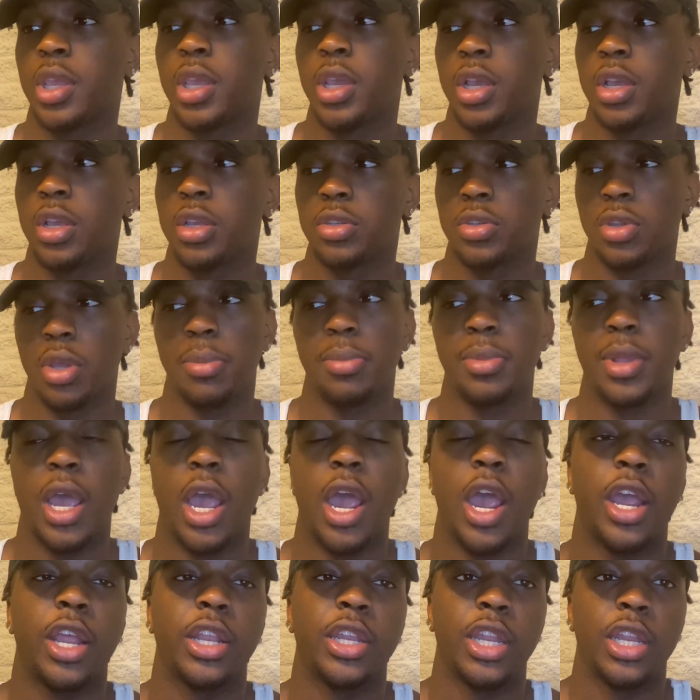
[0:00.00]
So I'm like, all
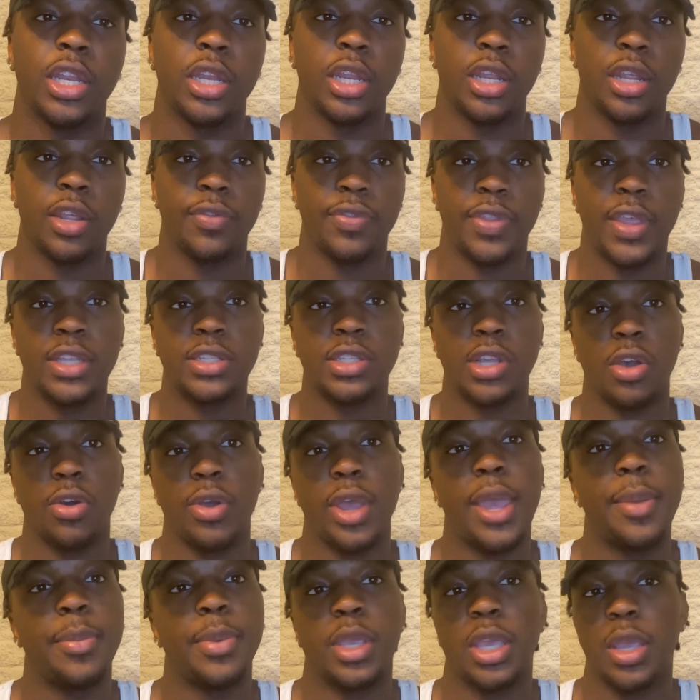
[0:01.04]
right, then if that's not what
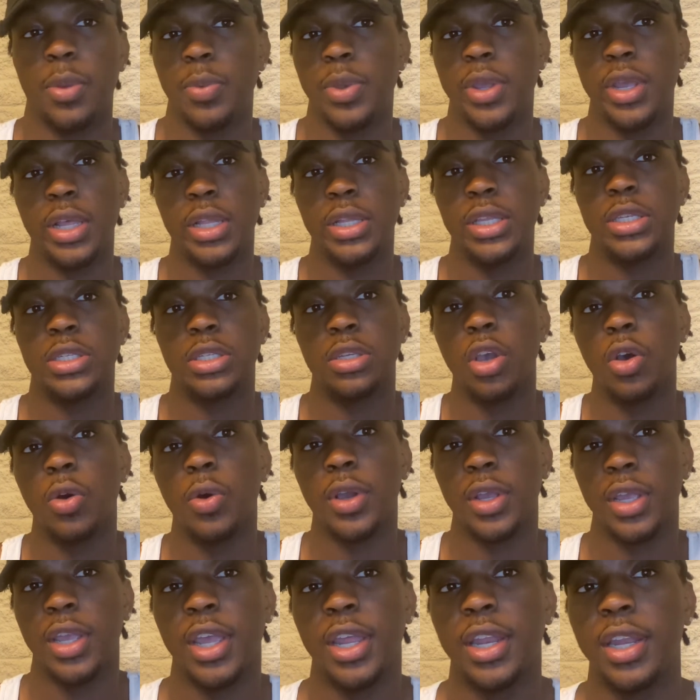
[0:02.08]
happened, can we at least go
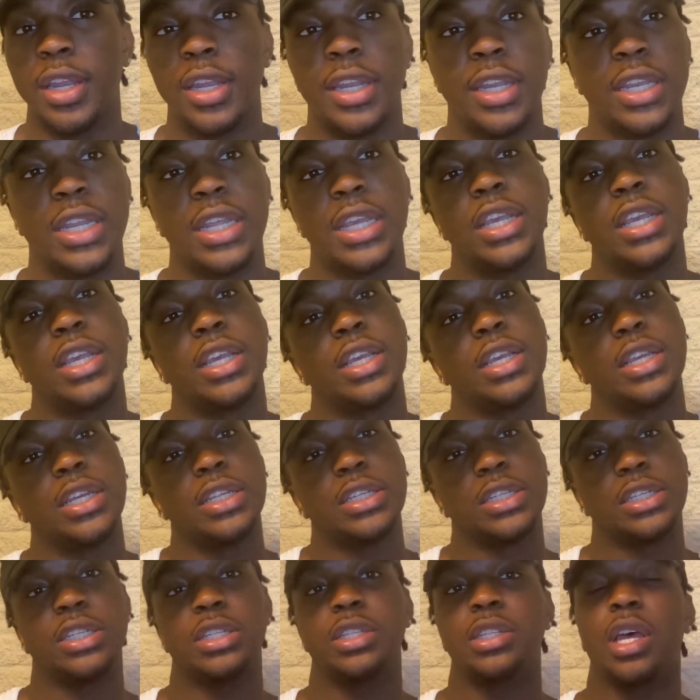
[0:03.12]
again?
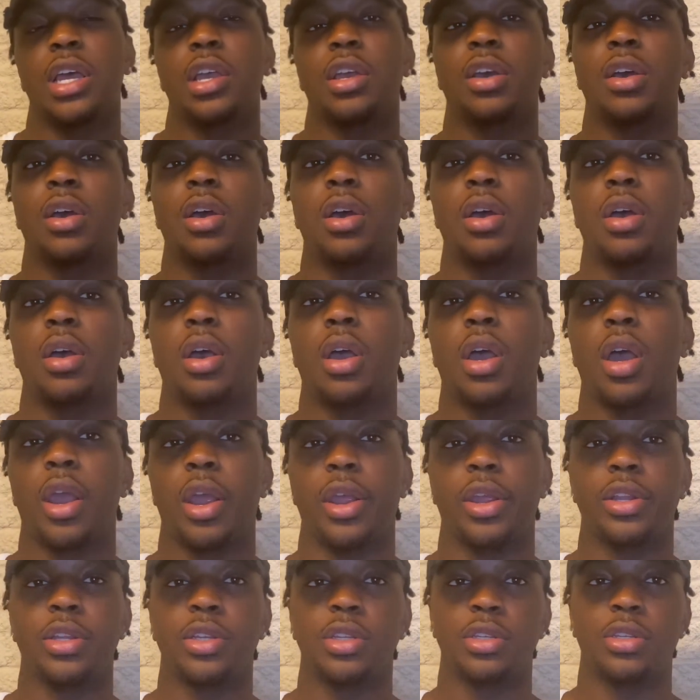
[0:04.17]
She like, all right,
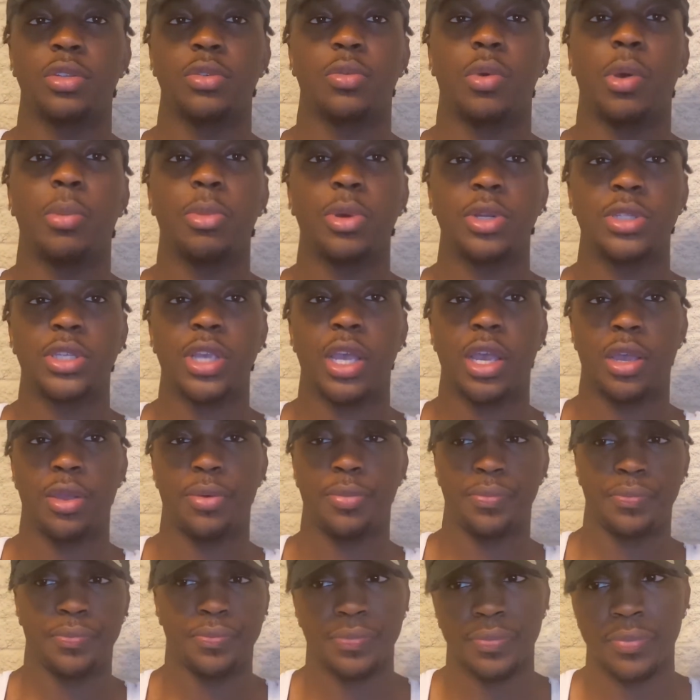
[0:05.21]
one more time.
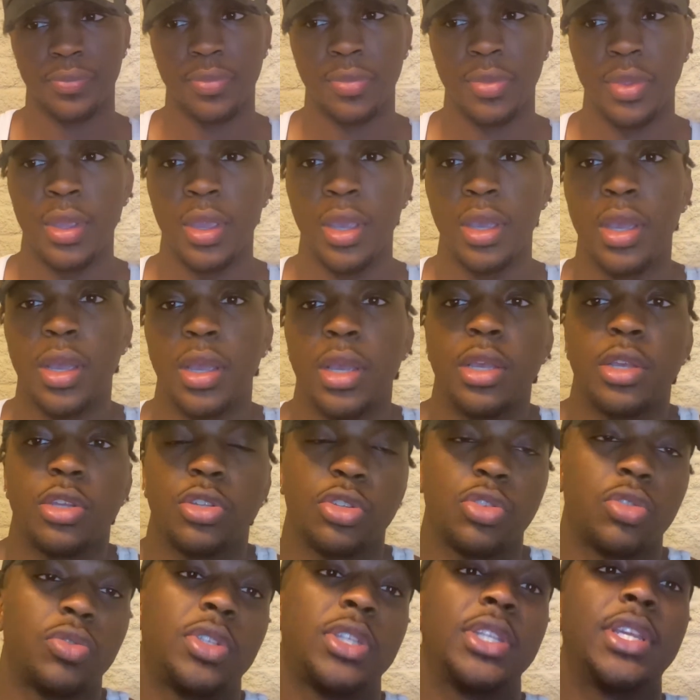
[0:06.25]
So
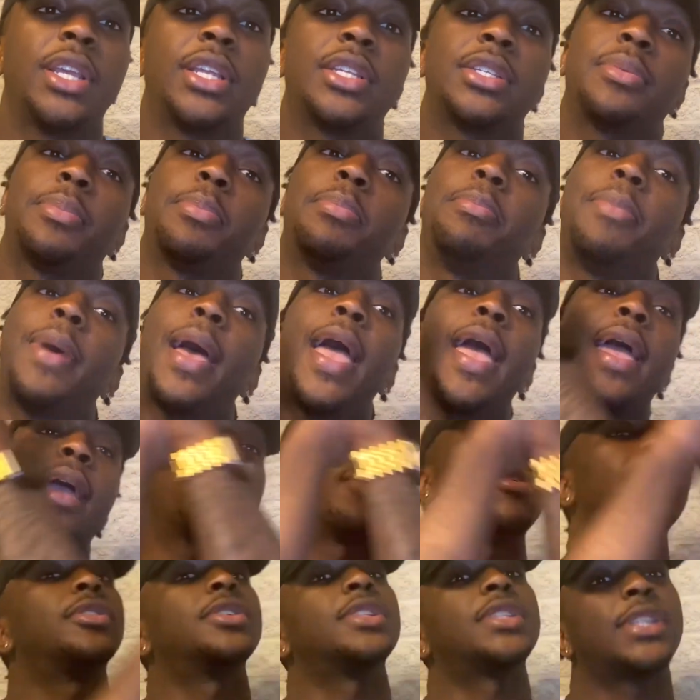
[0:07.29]
she gets back
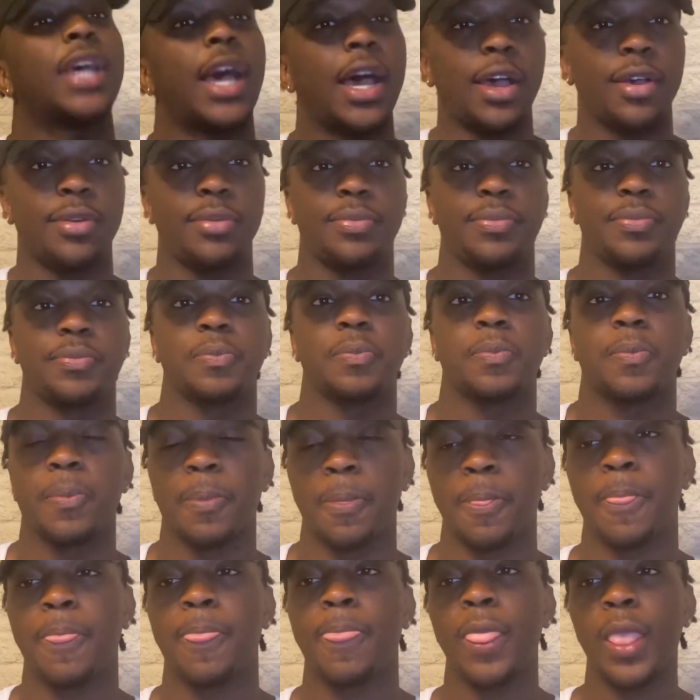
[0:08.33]
on top.
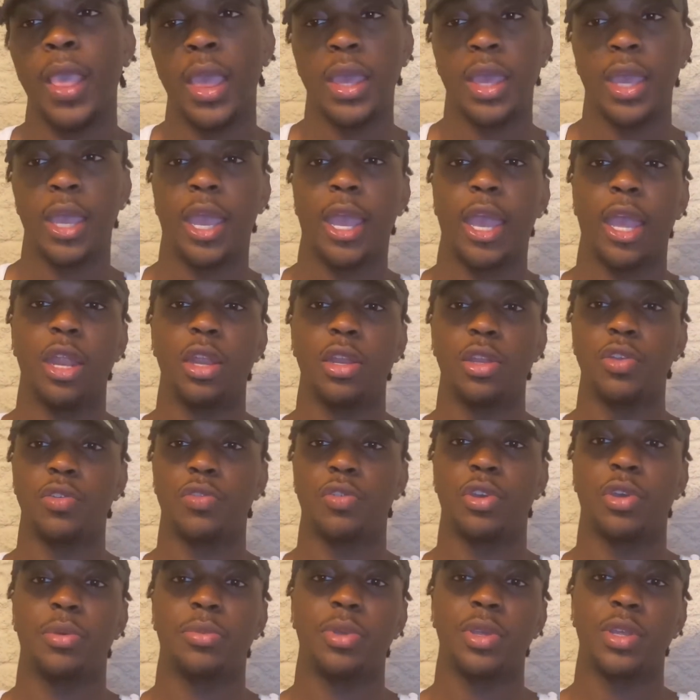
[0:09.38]
And you feel
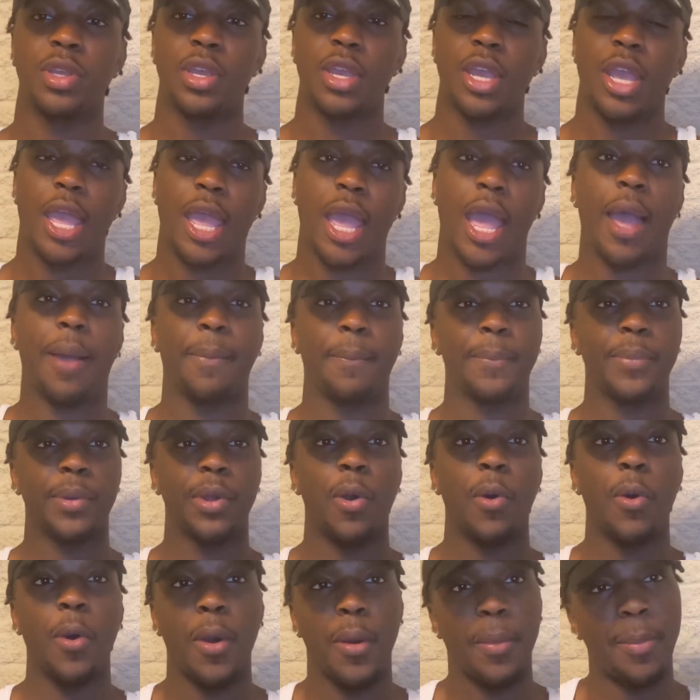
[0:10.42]
me? I'm
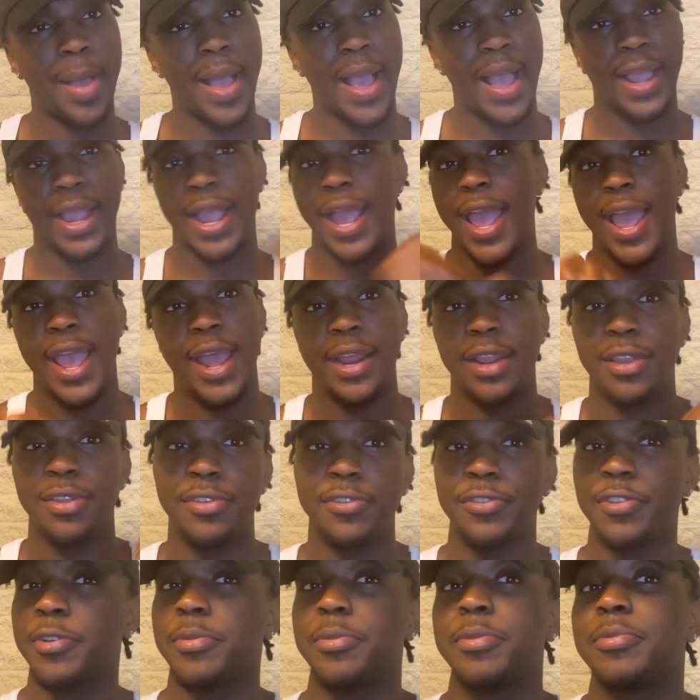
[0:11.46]
going back at it, you
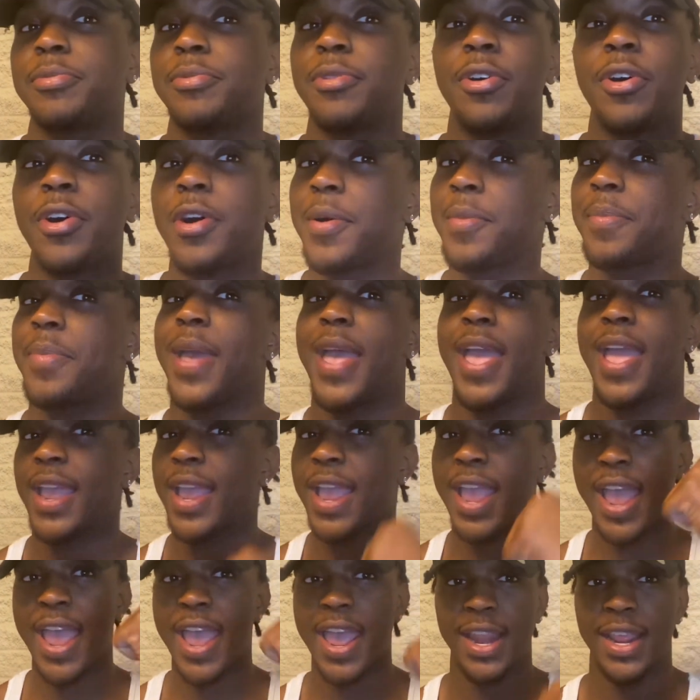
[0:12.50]
feel me? I'm going back
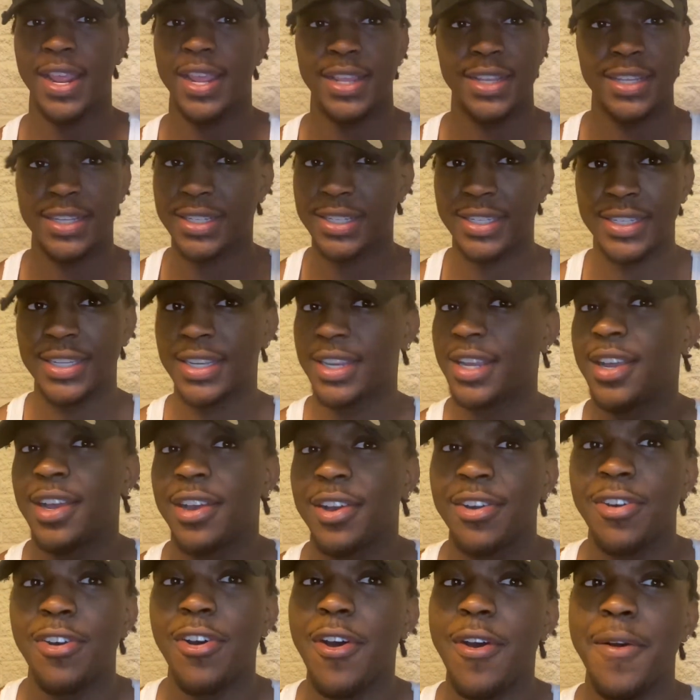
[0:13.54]
at it, just
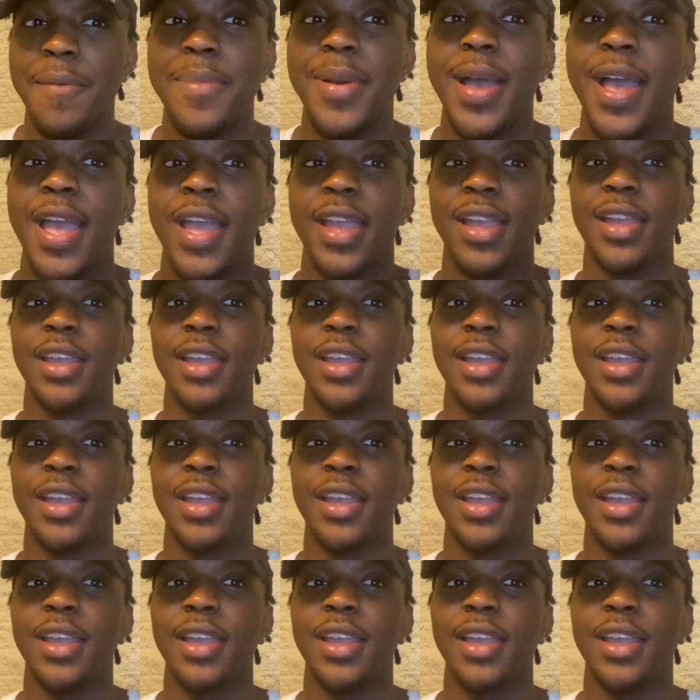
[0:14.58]
going back.